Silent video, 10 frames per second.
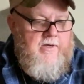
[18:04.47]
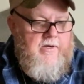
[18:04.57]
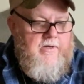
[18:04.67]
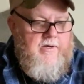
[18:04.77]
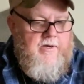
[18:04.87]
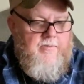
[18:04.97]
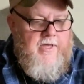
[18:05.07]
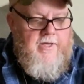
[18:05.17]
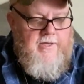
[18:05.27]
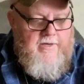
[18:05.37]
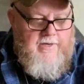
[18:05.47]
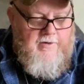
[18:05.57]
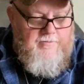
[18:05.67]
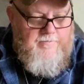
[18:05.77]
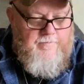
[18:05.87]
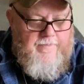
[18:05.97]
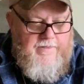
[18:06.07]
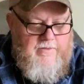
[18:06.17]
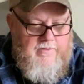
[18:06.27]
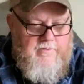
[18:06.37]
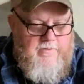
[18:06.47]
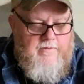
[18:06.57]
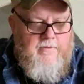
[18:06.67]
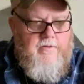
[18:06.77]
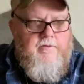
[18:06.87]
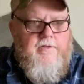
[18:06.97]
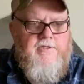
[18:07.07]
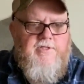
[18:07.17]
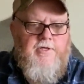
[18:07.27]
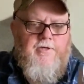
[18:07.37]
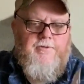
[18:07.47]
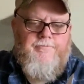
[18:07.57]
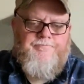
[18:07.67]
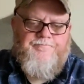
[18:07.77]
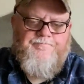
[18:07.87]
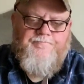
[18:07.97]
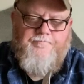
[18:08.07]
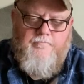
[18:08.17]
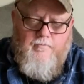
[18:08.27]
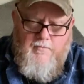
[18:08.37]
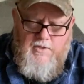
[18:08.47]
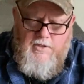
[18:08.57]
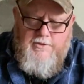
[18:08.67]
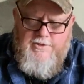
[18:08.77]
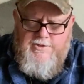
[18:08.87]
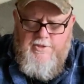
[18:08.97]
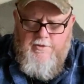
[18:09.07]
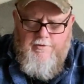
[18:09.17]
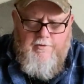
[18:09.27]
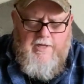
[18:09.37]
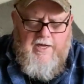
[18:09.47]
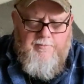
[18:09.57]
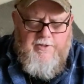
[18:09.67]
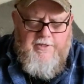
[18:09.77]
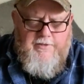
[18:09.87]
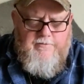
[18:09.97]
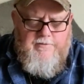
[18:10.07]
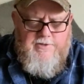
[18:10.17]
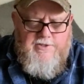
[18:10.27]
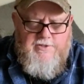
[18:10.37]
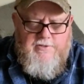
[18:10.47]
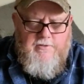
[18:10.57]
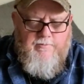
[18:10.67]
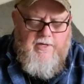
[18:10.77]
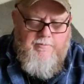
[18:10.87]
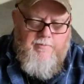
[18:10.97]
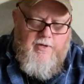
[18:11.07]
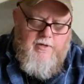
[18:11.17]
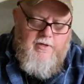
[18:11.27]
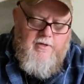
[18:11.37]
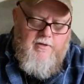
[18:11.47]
Now this here, this is another lock blade. This is by Buck.